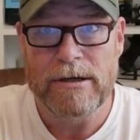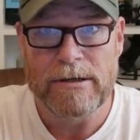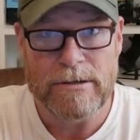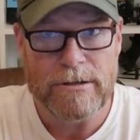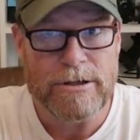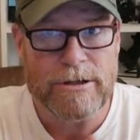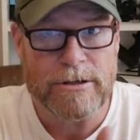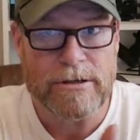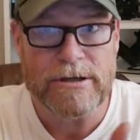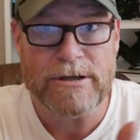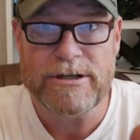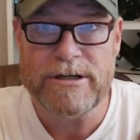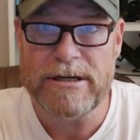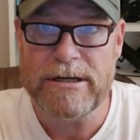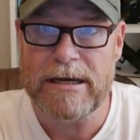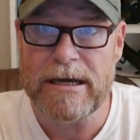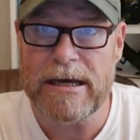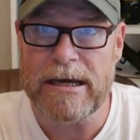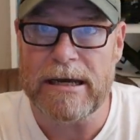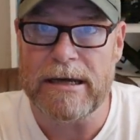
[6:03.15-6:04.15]
You sure as
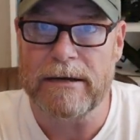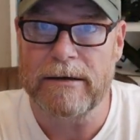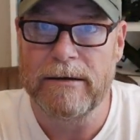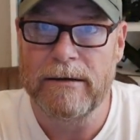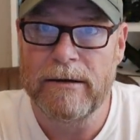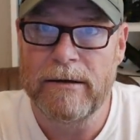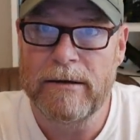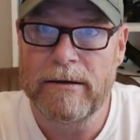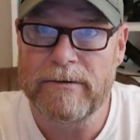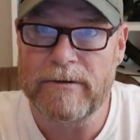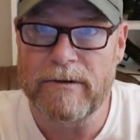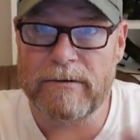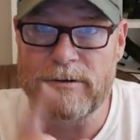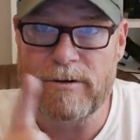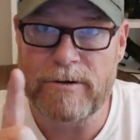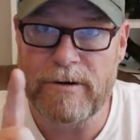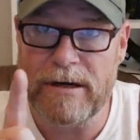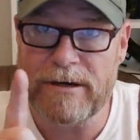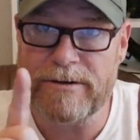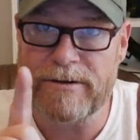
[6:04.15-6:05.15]
shit can. As long as
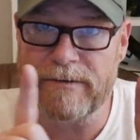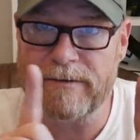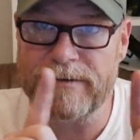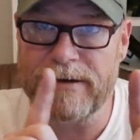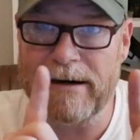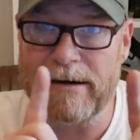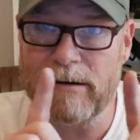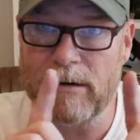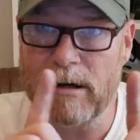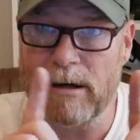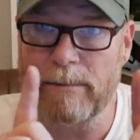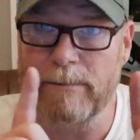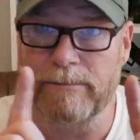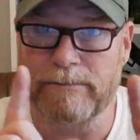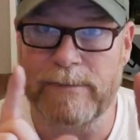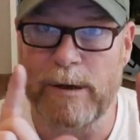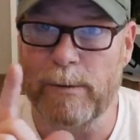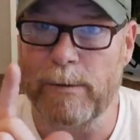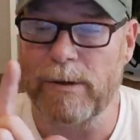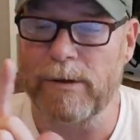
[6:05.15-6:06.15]
you got your
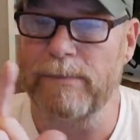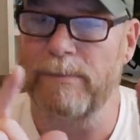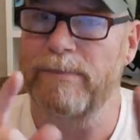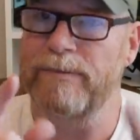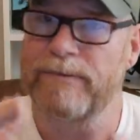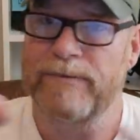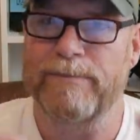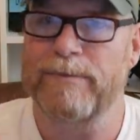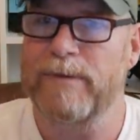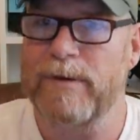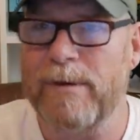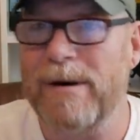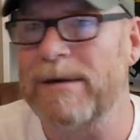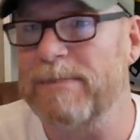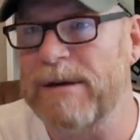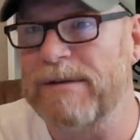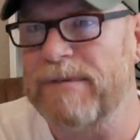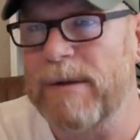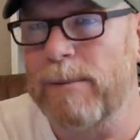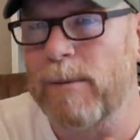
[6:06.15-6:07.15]
firearm owner, correct
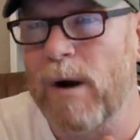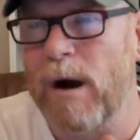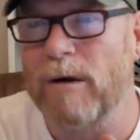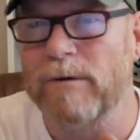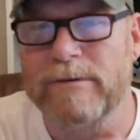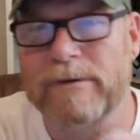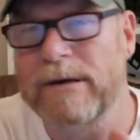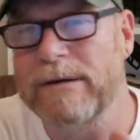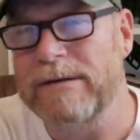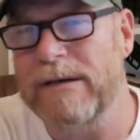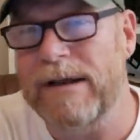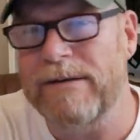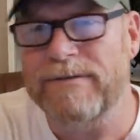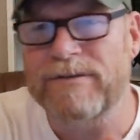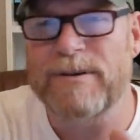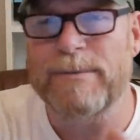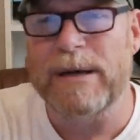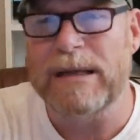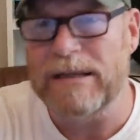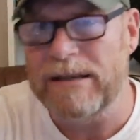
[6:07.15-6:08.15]
me if I'm wrong, and
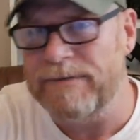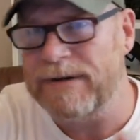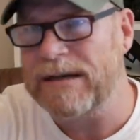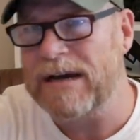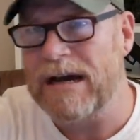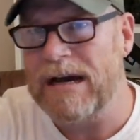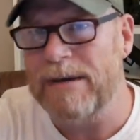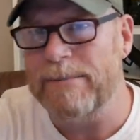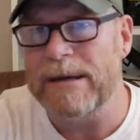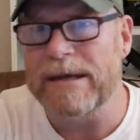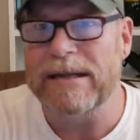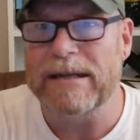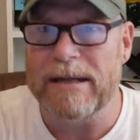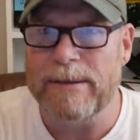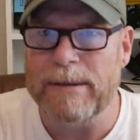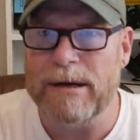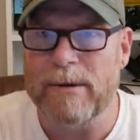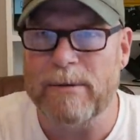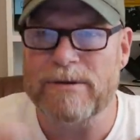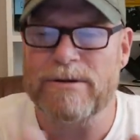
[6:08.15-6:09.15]
somebody leave a comment,
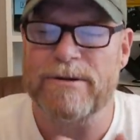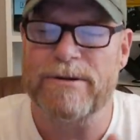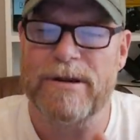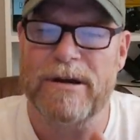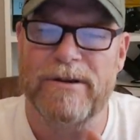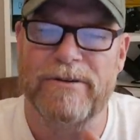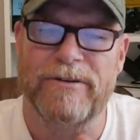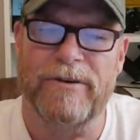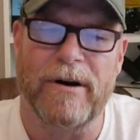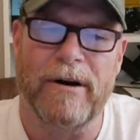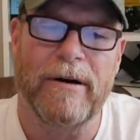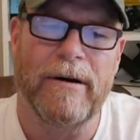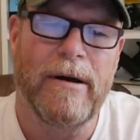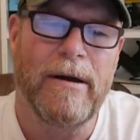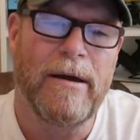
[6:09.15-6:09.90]
let me know what your thoughts are.